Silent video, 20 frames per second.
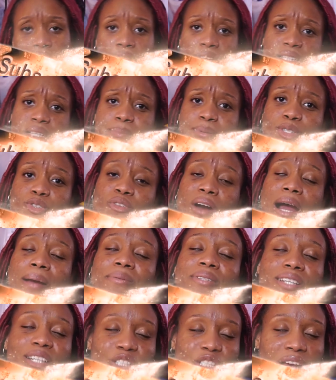Subscribe
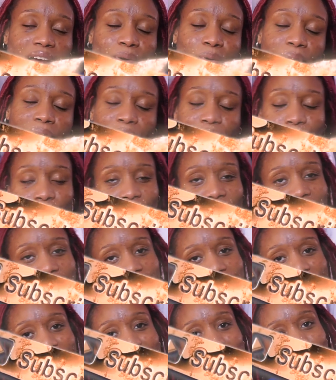to the channel if you would like
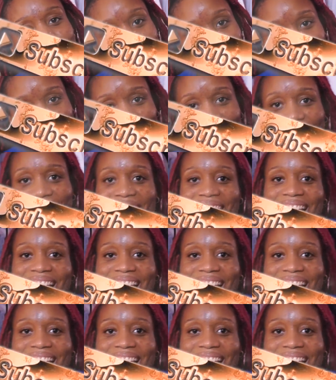to see more.